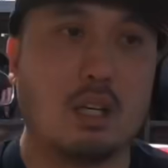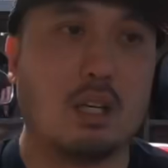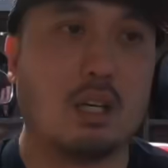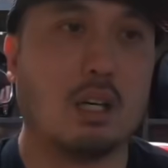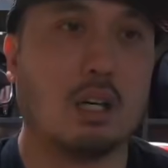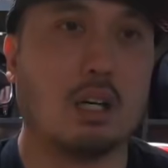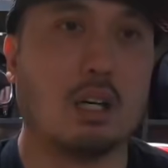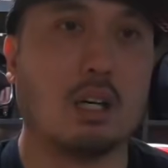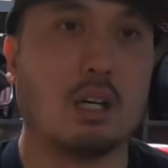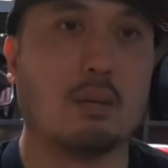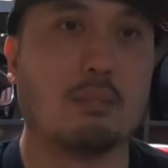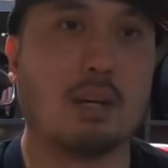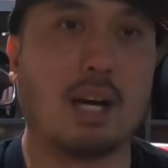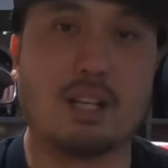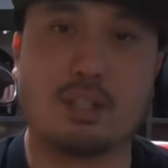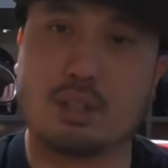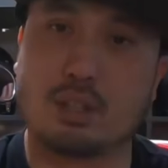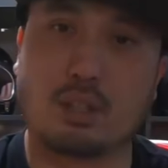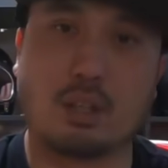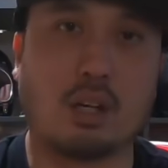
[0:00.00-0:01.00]
I
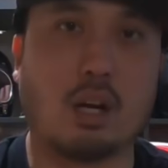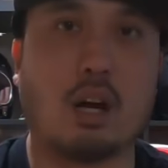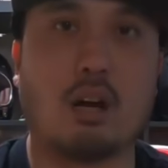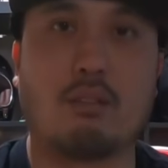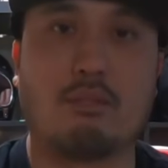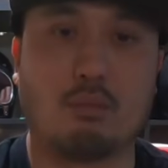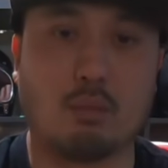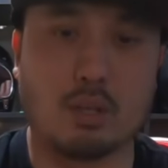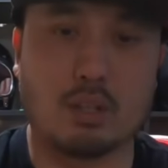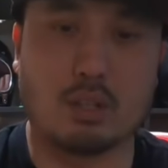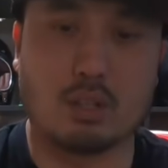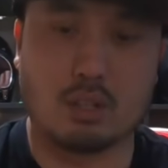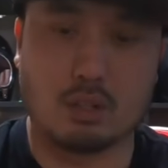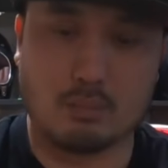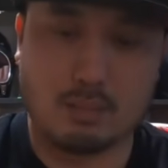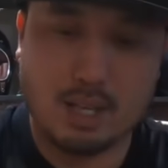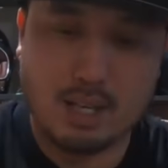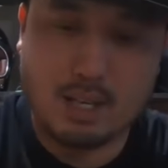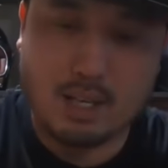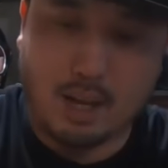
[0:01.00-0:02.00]
took it off, went
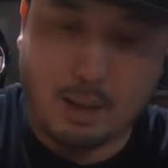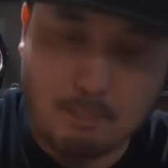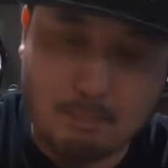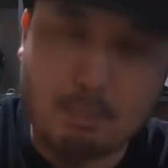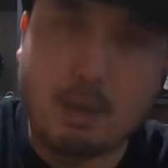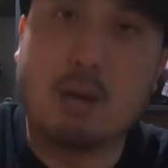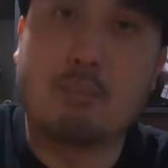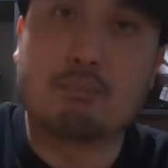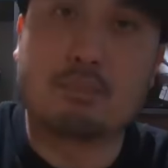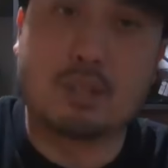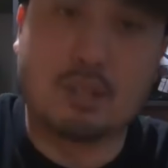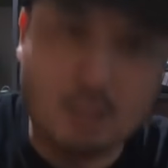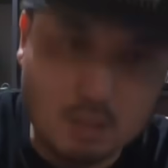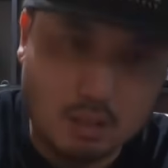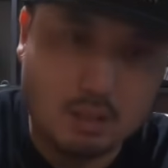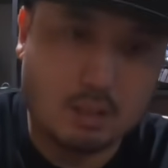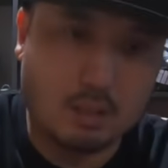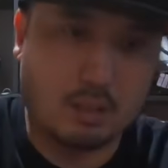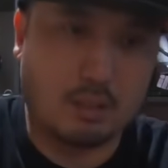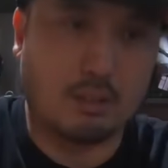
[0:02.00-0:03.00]
home, I pumped it.
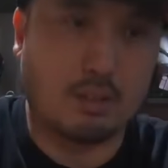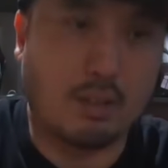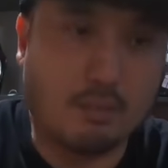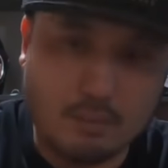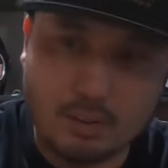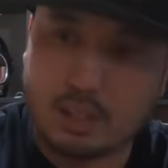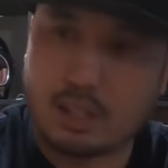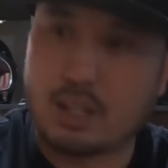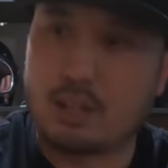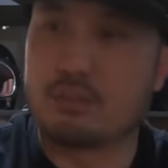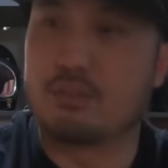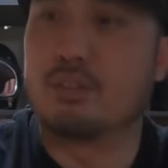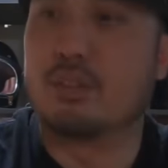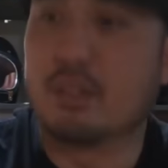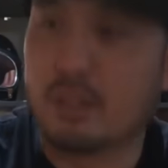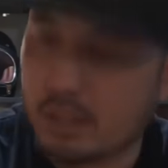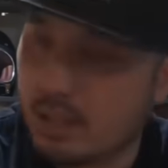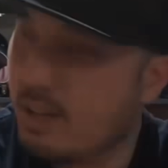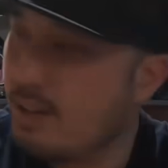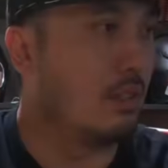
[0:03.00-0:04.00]
I felt like I was
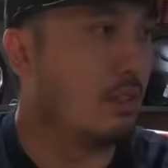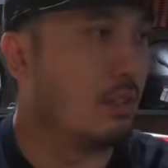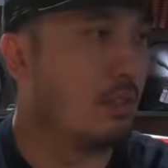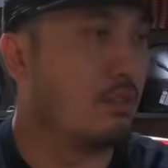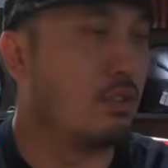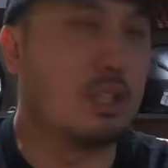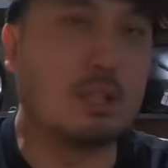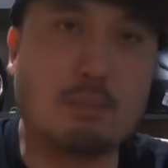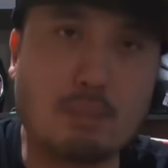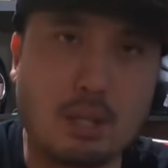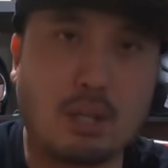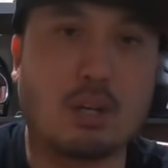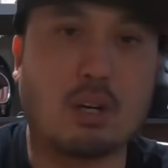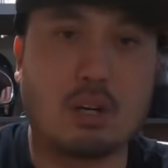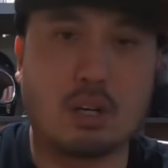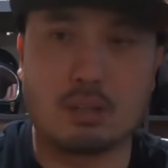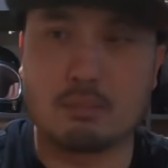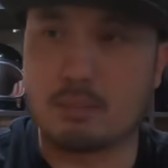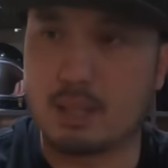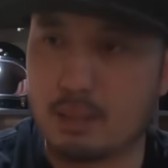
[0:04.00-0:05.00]
doing
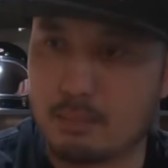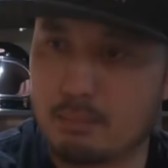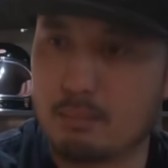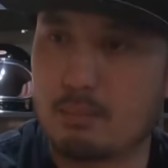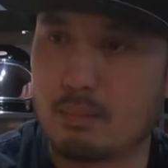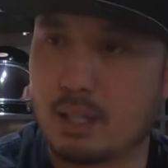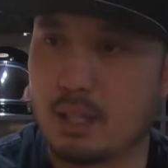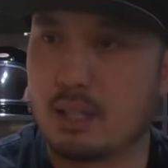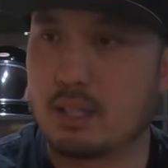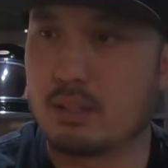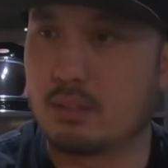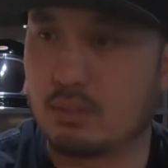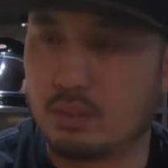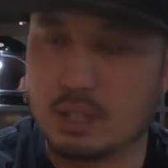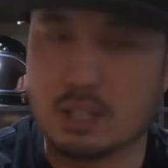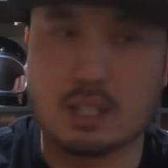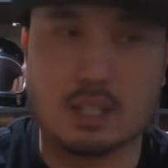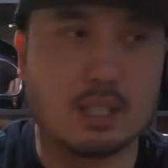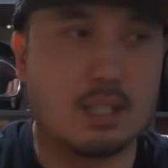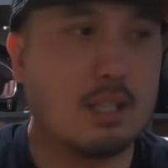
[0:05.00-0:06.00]
CPR in my
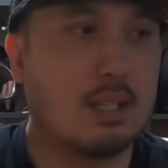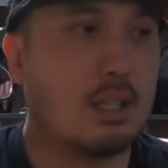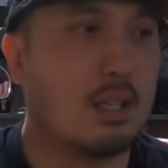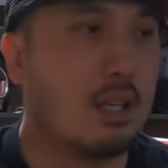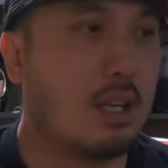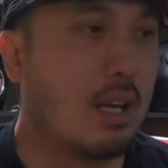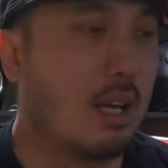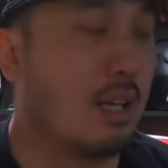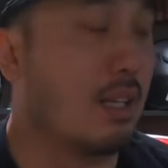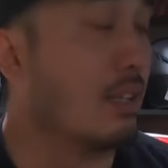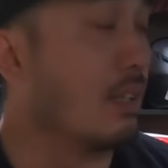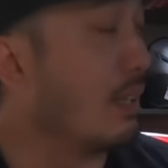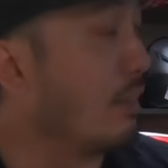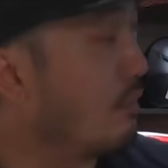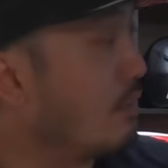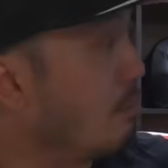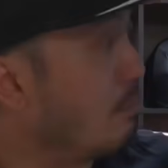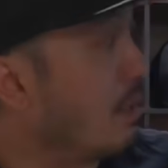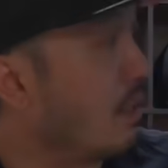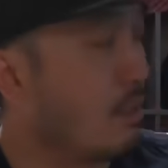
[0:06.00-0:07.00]
seat,
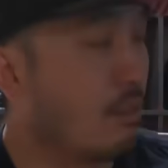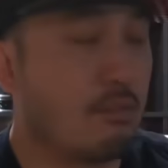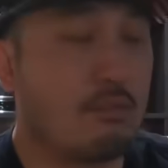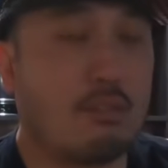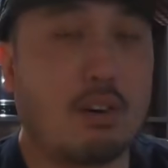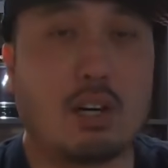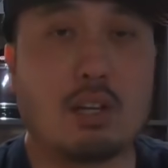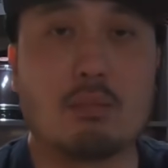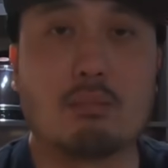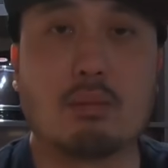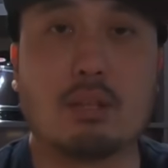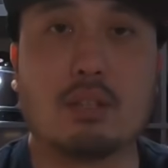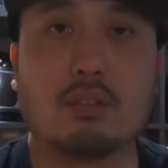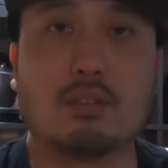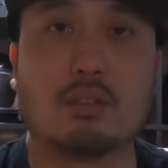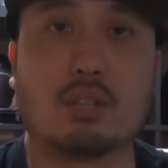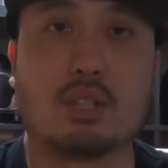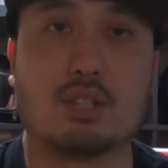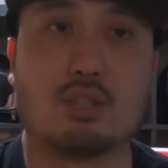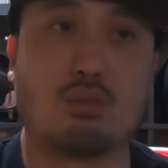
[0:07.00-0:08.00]
left it by the fireplace
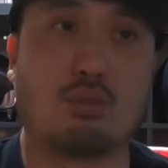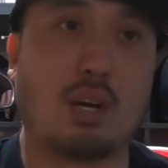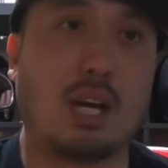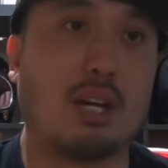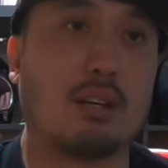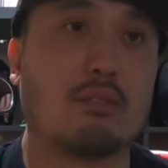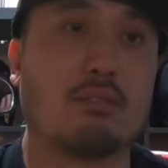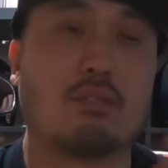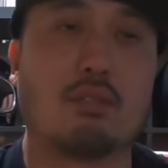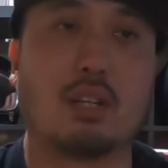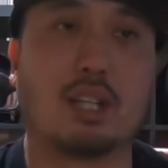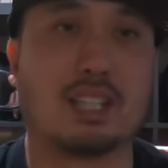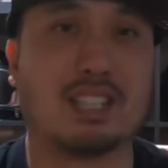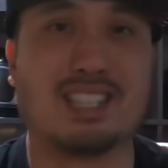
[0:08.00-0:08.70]
so it could dry out for like